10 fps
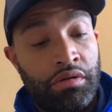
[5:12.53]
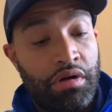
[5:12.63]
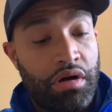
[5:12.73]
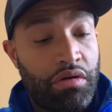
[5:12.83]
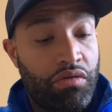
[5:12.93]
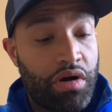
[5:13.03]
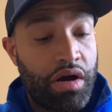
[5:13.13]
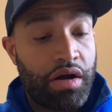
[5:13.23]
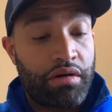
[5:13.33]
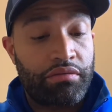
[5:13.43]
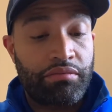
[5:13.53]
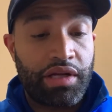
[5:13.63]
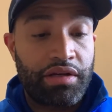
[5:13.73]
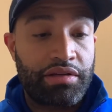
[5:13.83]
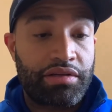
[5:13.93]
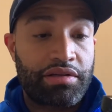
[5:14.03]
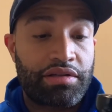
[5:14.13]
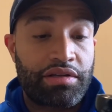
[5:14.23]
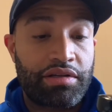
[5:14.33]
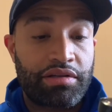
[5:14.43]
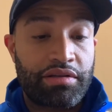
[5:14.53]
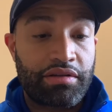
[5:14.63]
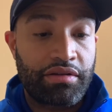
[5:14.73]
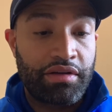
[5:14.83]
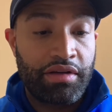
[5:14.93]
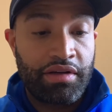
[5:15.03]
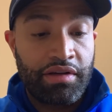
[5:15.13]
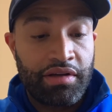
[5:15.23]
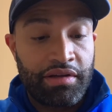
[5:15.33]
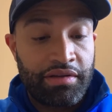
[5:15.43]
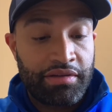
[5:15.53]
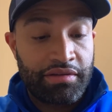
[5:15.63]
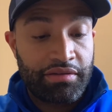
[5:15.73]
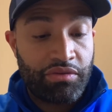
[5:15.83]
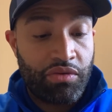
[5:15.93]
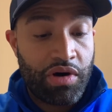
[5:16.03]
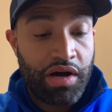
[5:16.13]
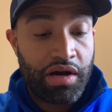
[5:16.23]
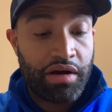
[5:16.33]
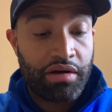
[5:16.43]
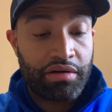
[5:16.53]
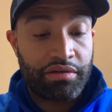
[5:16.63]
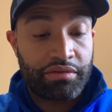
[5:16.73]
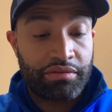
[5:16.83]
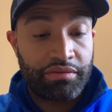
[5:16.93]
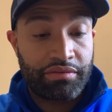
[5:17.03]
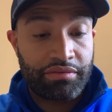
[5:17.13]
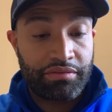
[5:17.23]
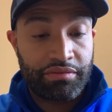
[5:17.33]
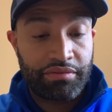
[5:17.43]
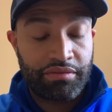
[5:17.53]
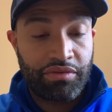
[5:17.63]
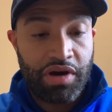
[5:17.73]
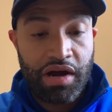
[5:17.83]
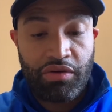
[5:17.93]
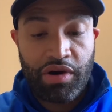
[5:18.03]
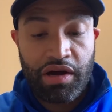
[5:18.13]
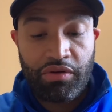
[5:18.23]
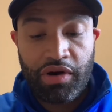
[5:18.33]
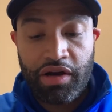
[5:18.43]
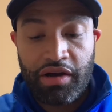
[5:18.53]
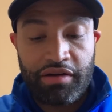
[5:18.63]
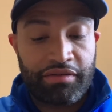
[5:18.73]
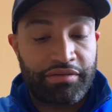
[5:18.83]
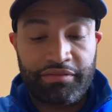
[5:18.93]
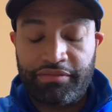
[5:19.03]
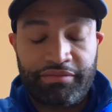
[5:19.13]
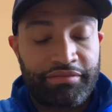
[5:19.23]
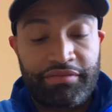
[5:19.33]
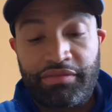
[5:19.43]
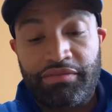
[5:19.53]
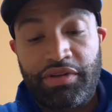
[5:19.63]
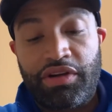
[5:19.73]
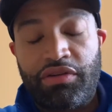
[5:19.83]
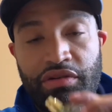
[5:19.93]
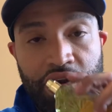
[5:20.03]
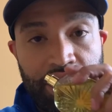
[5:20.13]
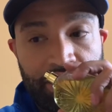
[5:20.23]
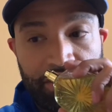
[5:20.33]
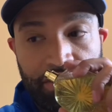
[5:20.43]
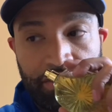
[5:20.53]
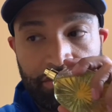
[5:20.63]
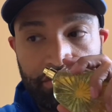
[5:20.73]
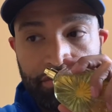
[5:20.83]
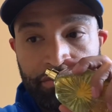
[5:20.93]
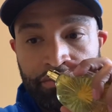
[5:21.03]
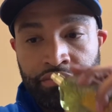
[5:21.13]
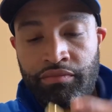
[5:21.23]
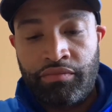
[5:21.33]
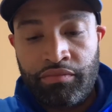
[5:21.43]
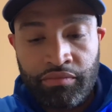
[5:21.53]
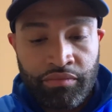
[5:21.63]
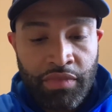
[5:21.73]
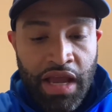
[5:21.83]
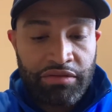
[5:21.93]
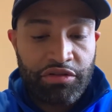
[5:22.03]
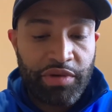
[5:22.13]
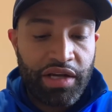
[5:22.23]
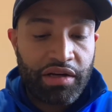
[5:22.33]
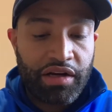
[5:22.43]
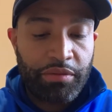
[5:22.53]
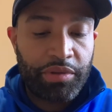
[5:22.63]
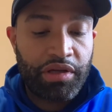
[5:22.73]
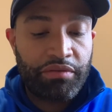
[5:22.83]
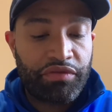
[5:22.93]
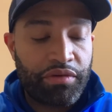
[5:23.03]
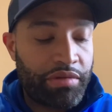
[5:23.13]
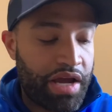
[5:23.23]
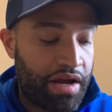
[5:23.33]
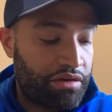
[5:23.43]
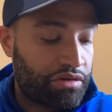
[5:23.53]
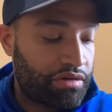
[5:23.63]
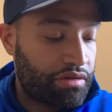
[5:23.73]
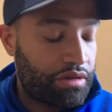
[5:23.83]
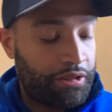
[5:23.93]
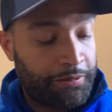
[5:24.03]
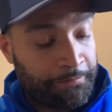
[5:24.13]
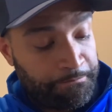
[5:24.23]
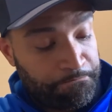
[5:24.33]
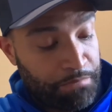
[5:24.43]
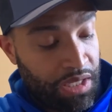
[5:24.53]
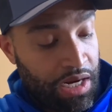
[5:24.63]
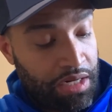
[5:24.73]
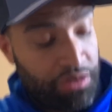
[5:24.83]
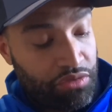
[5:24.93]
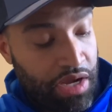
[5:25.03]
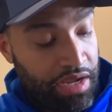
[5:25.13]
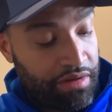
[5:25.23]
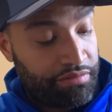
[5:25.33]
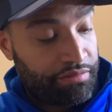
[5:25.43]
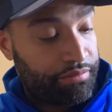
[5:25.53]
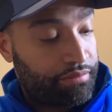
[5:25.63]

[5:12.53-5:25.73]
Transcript: Oh, wow. Man, this is just... Wow. Wow, wow, wow. Crazy. I smelled a couple of them from the house. Um, and I do have